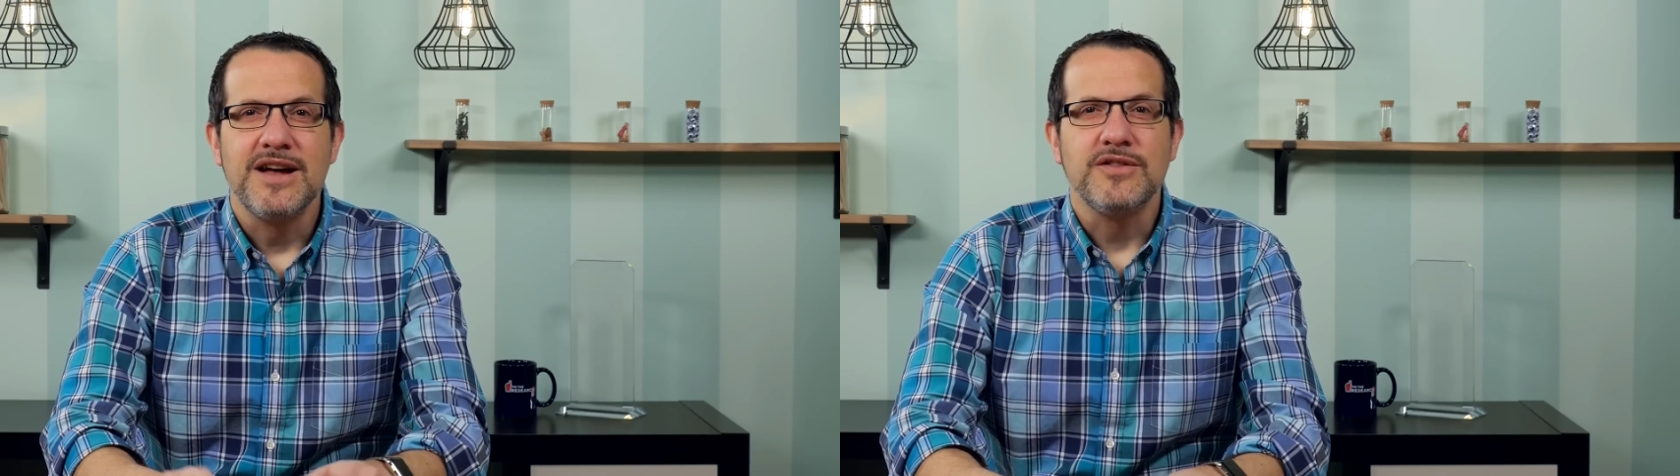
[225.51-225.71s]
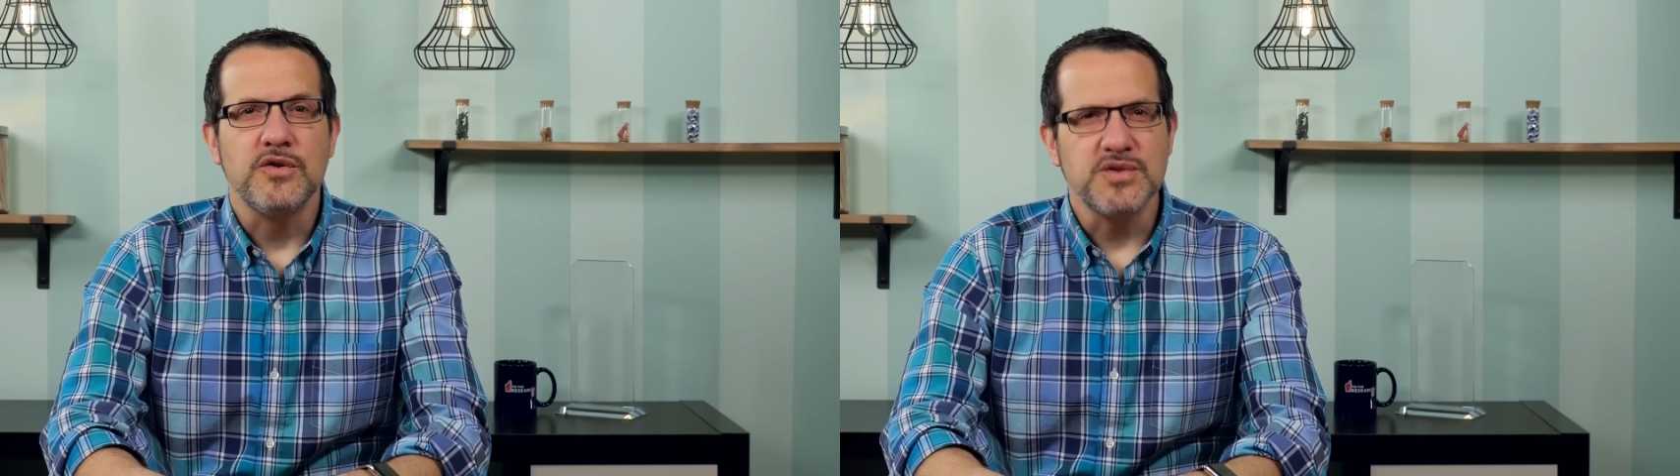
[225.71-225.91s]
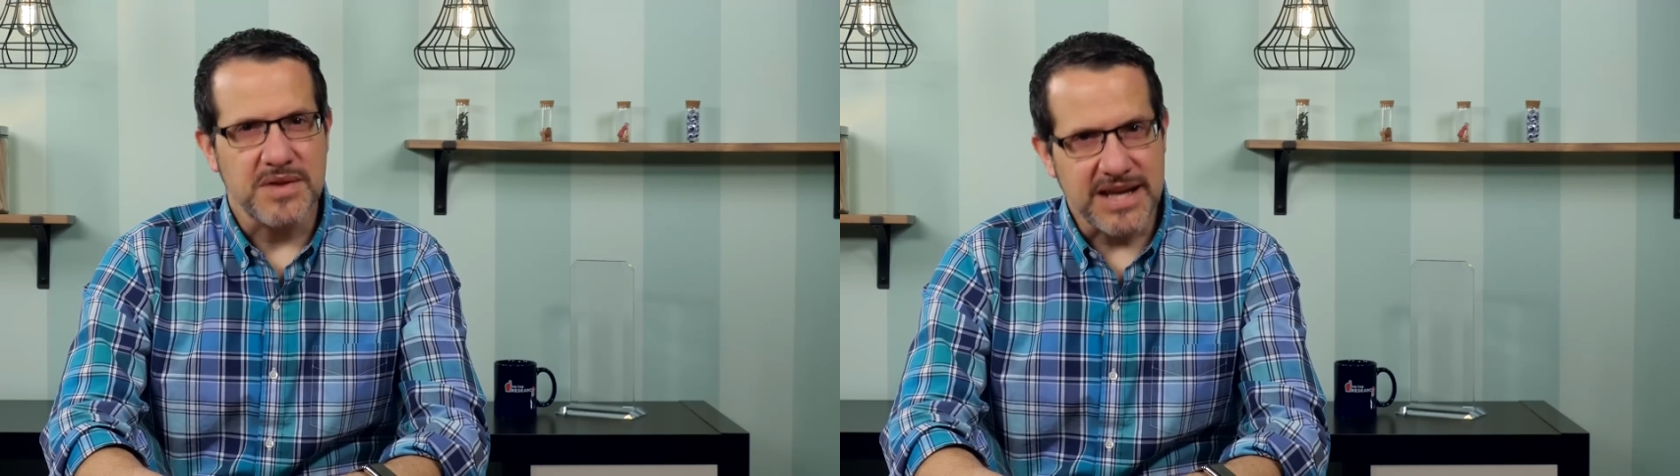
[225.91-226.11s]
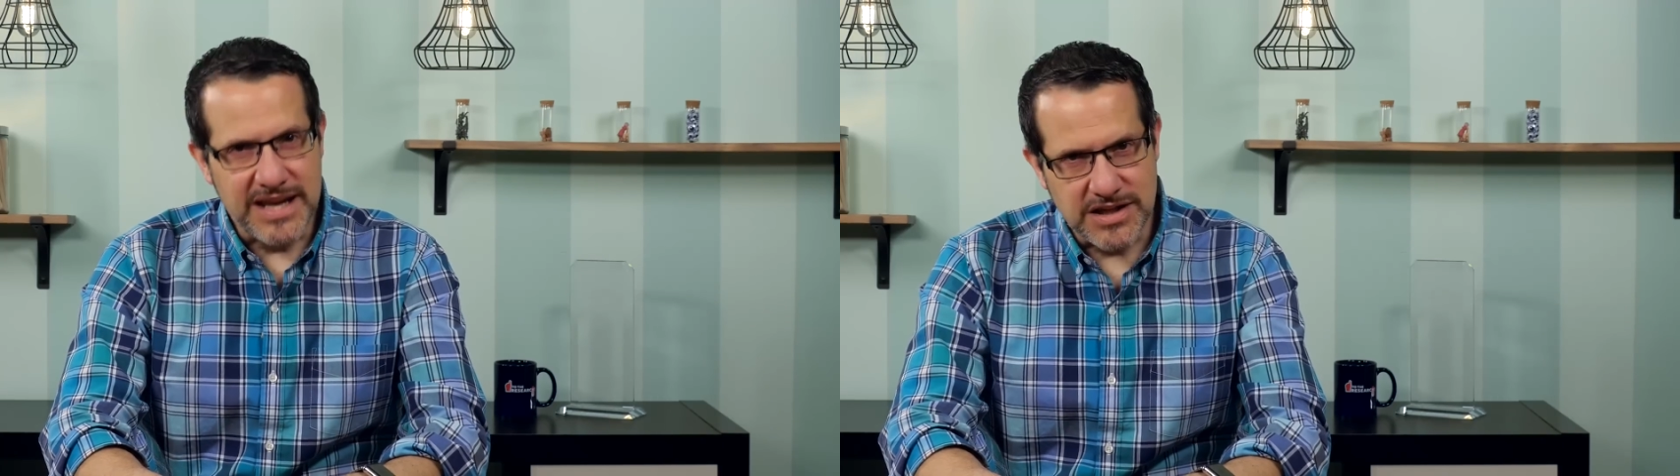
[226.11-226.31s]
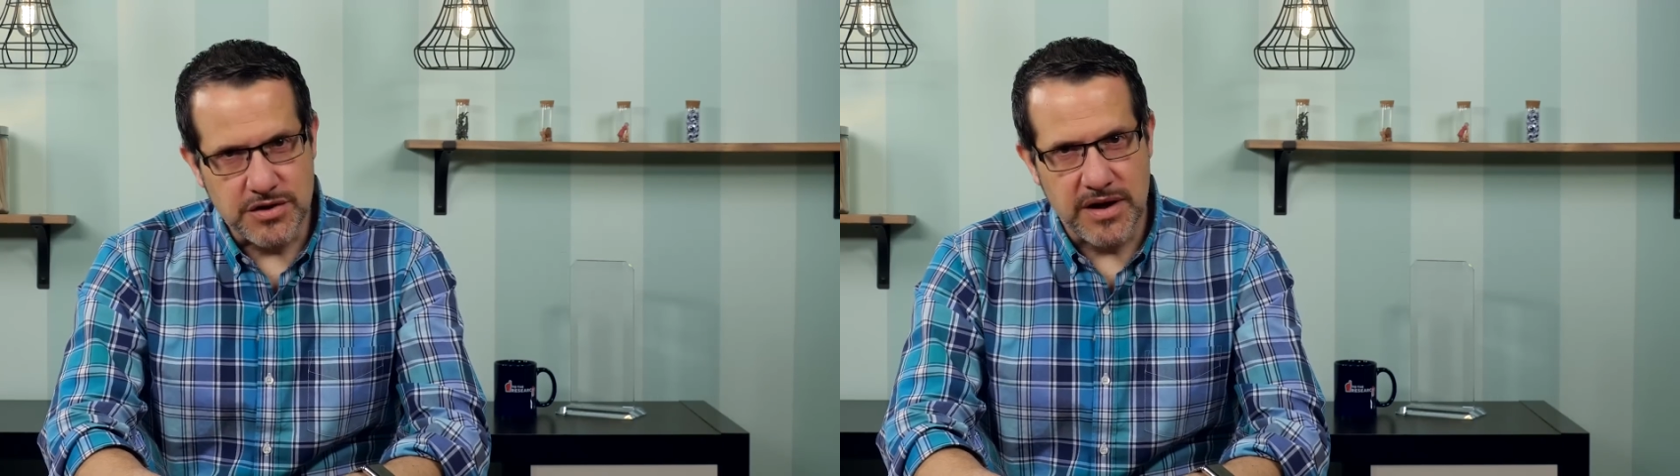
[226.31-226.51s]
Those with a
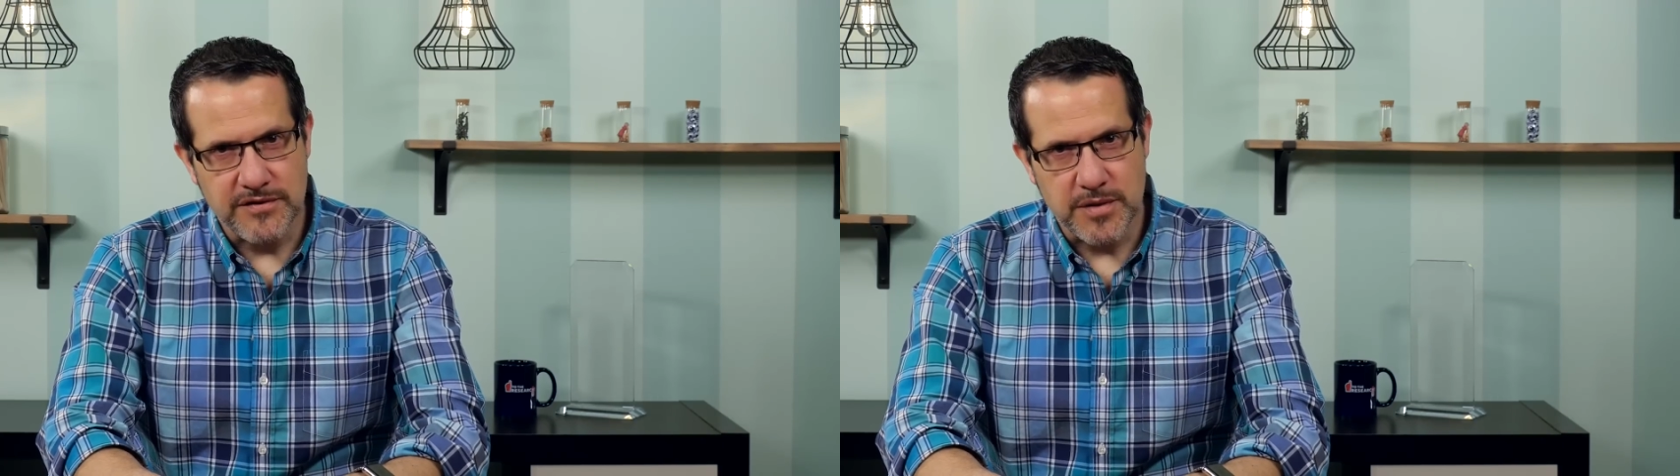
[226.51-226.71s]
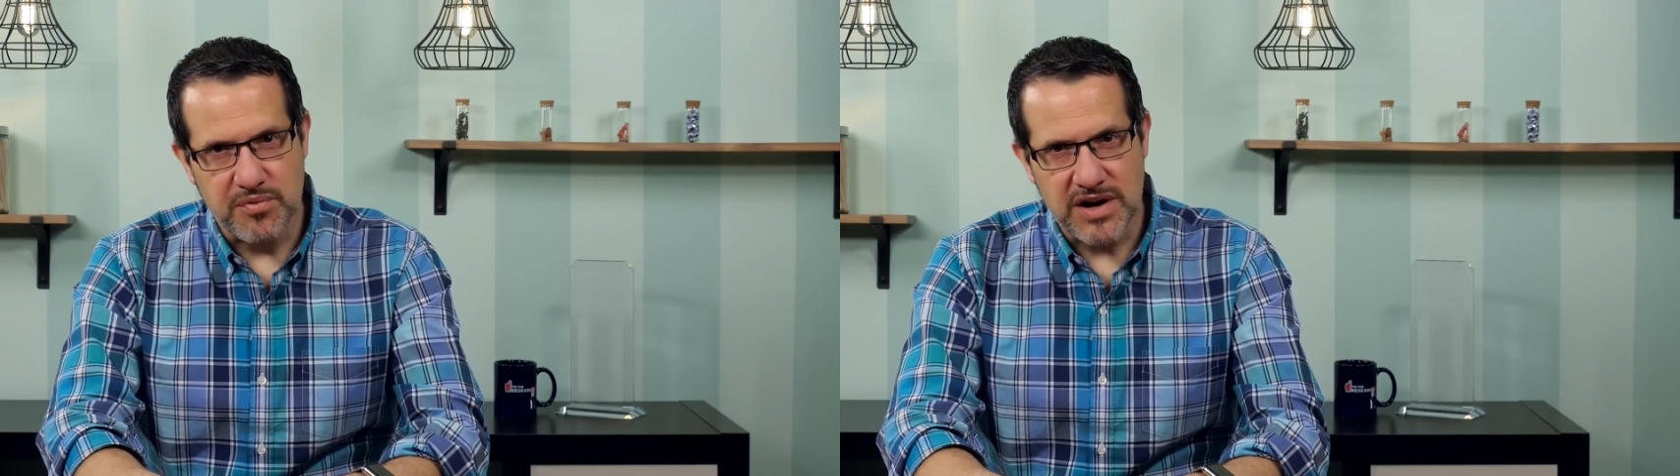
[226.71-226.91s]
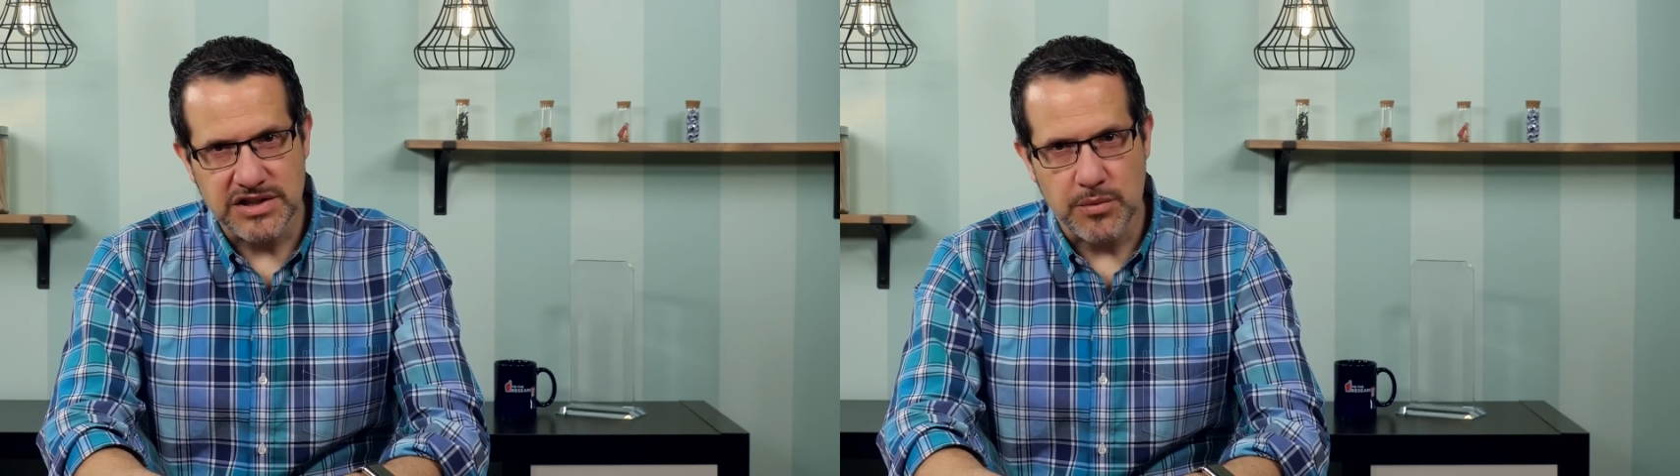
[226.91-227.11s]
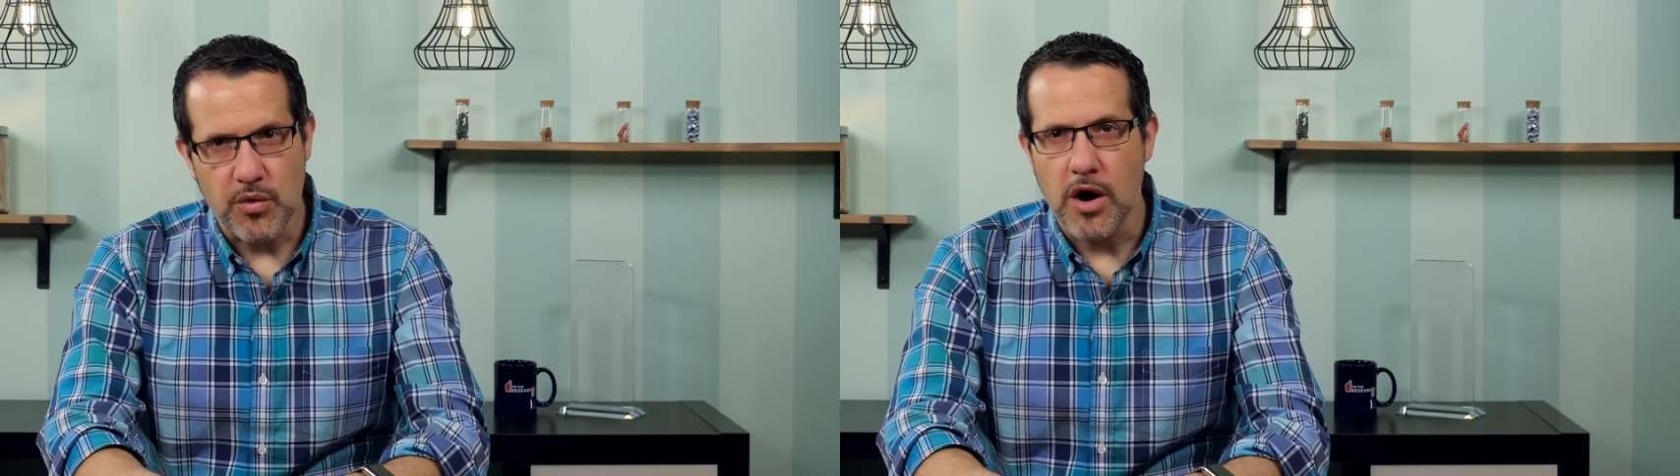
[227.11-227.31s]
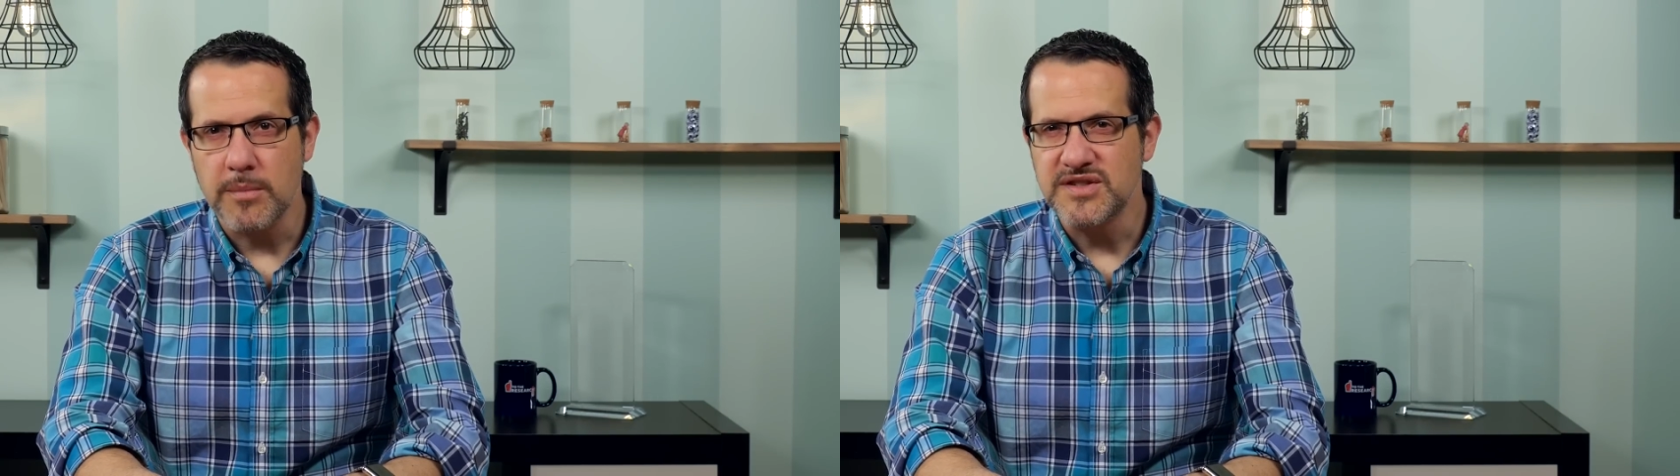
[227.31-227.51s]
history of depression
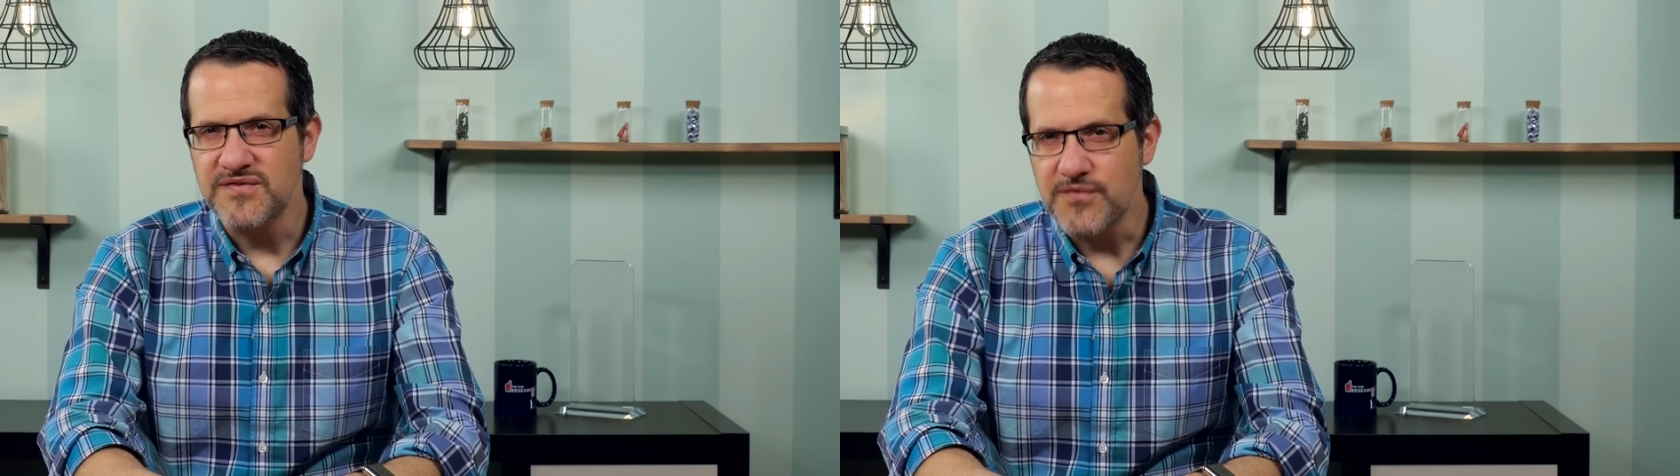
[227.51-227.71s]
were almost